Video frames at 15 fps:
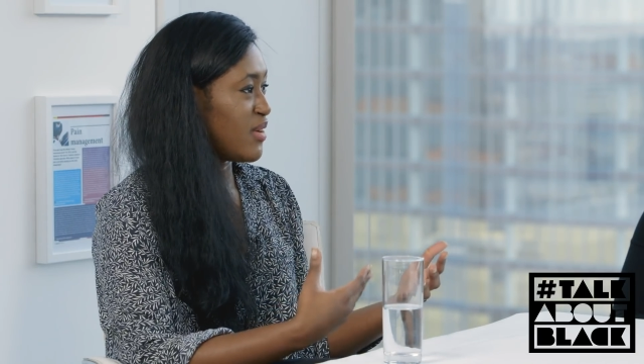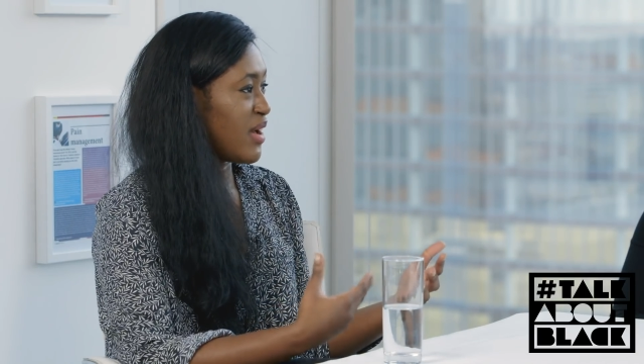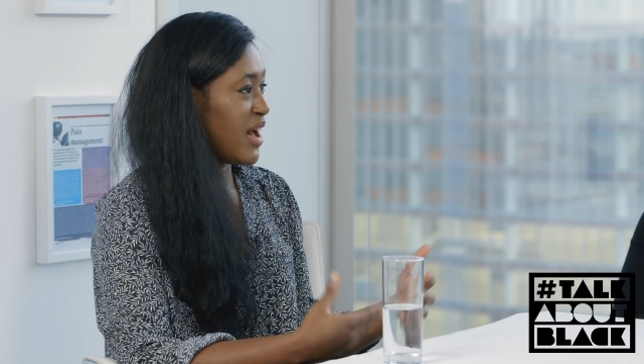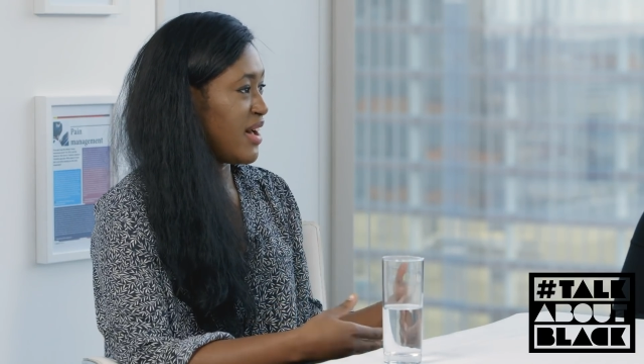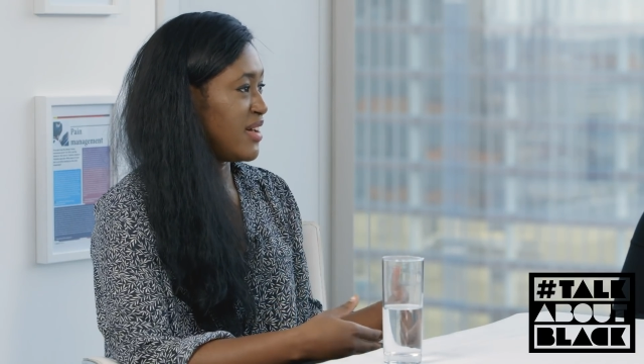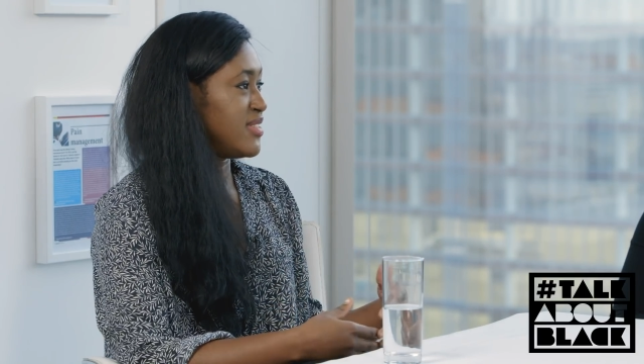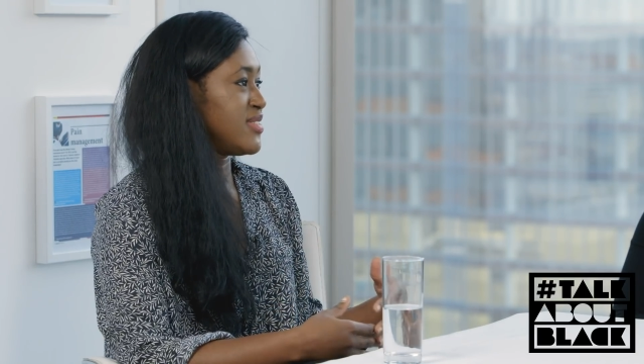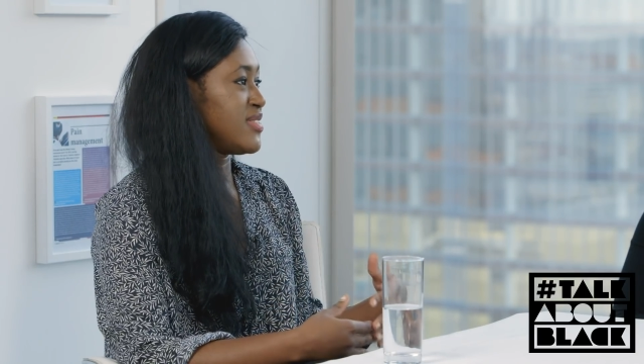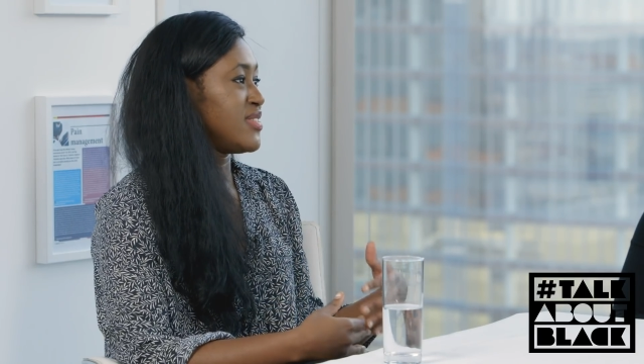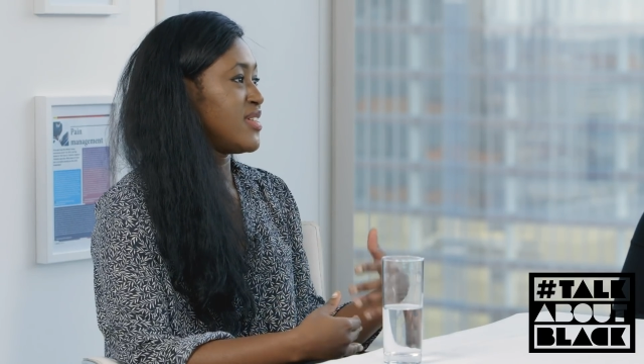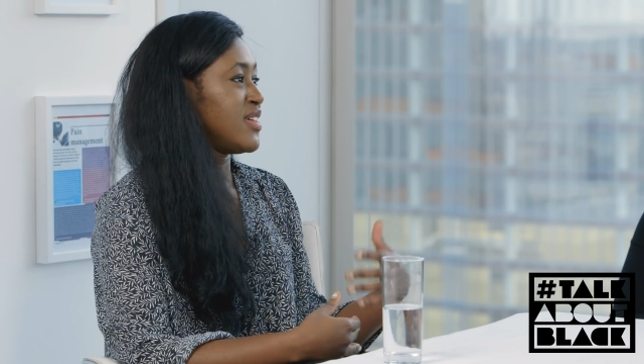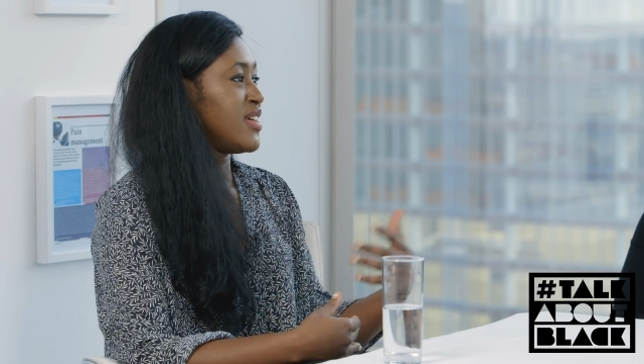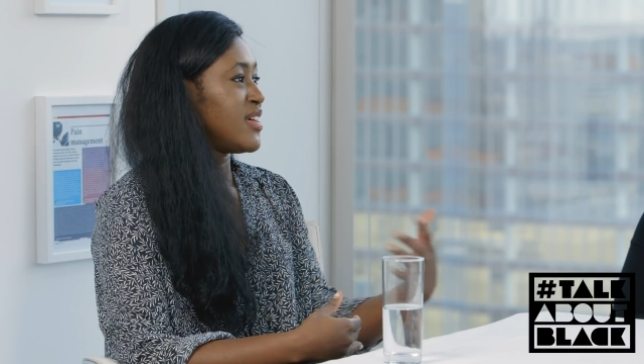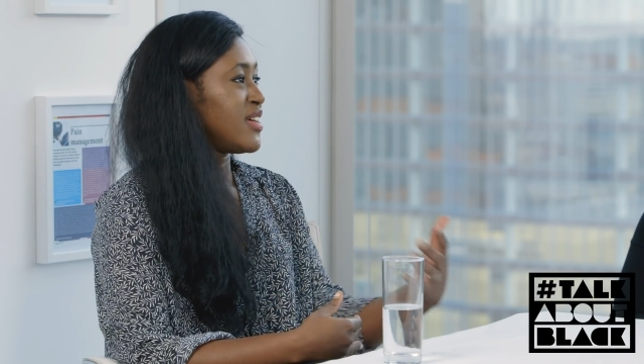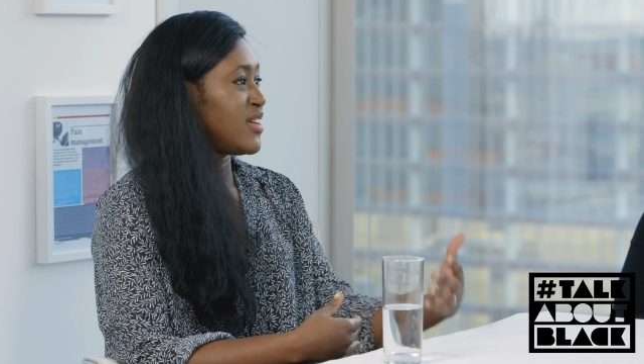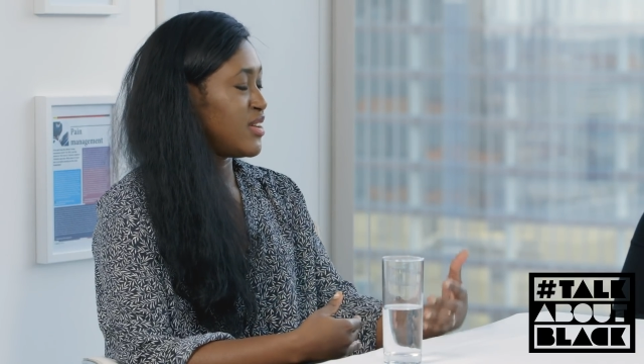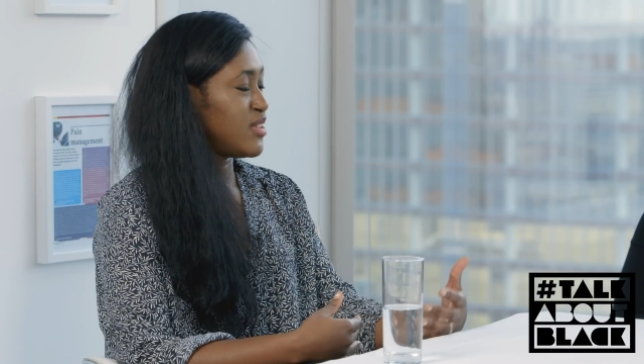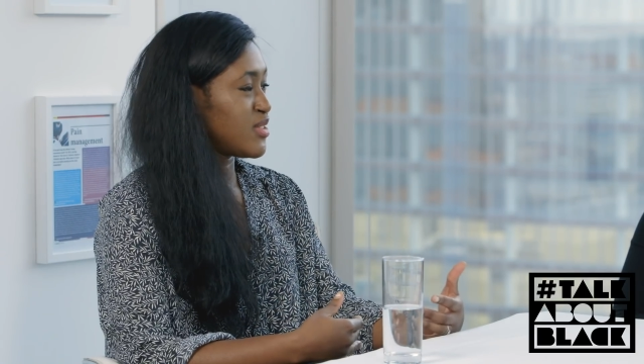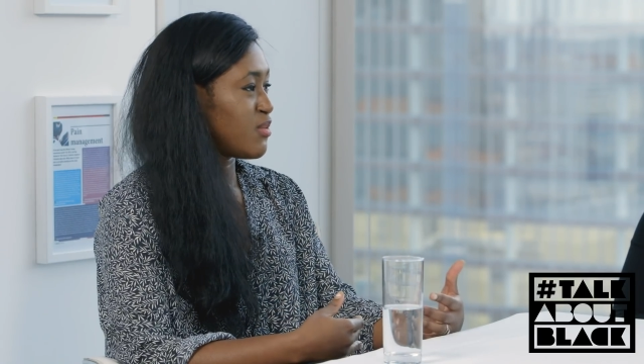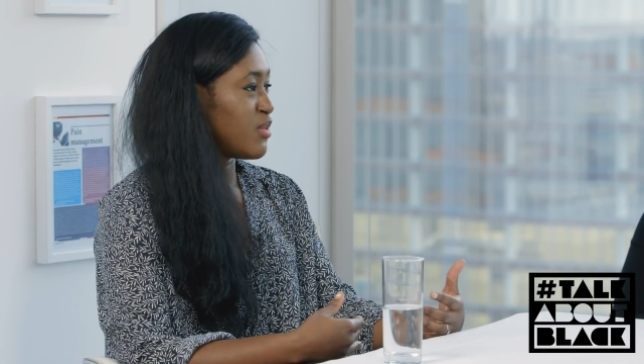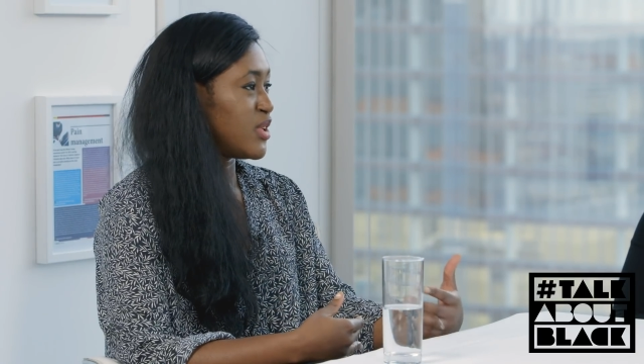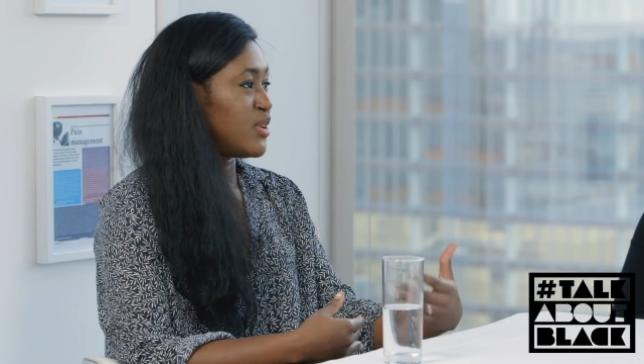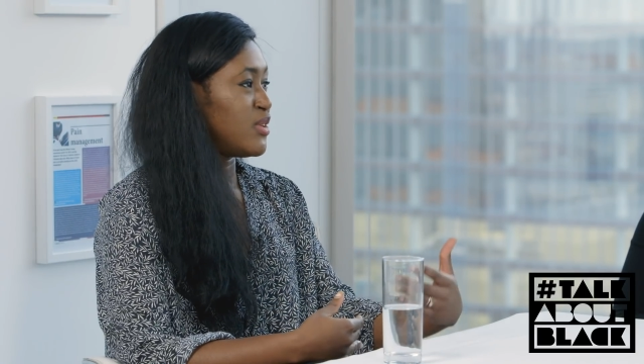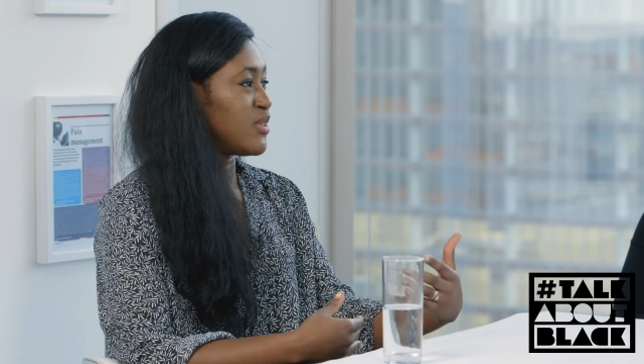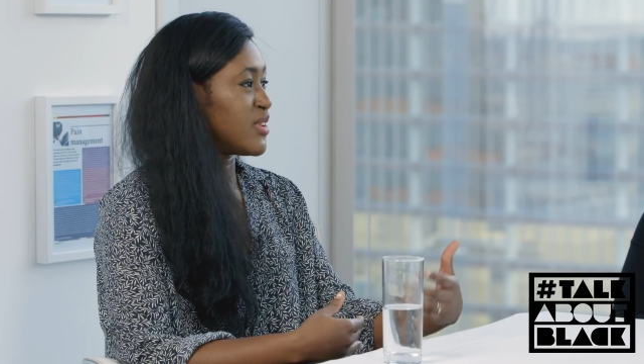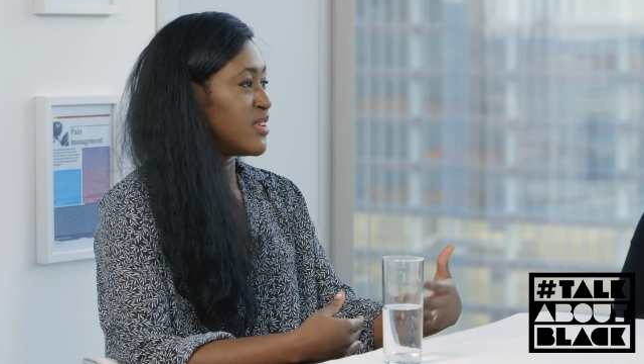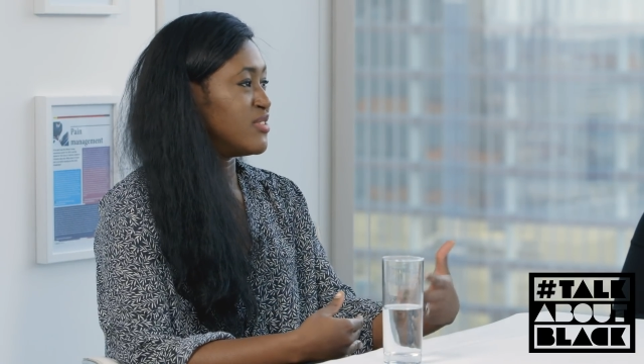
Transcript: you as someone who